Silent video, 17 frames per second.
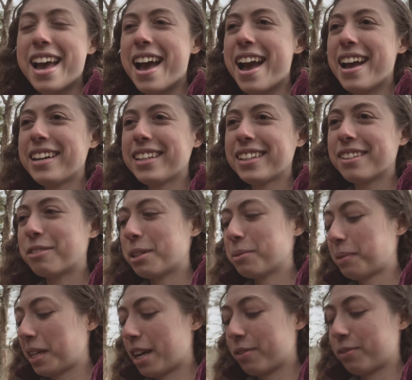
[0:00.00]
Any, well,
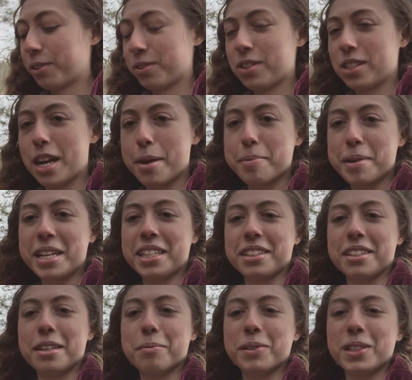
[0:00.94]
be careful if you type
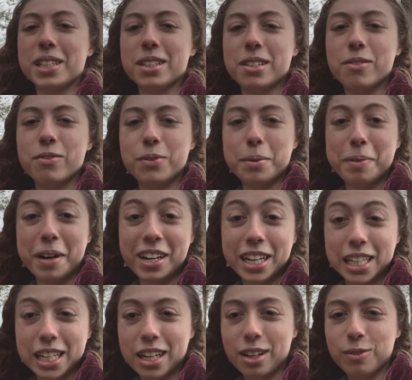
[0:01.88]
anything, but be
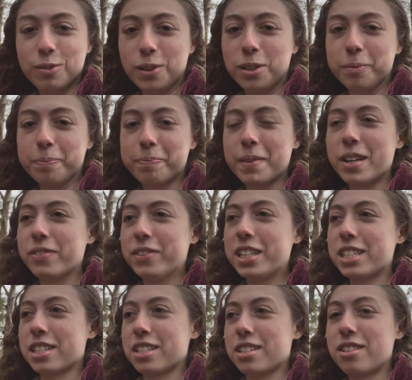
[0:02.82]
very careful if
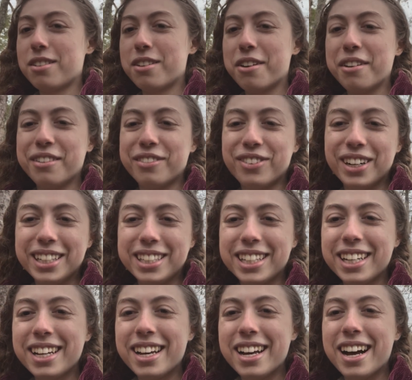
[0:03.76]
there's a sudo in front.
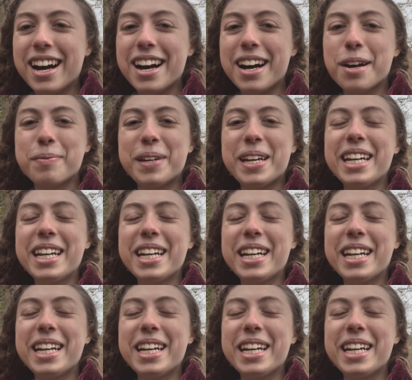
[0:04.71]
Uh, but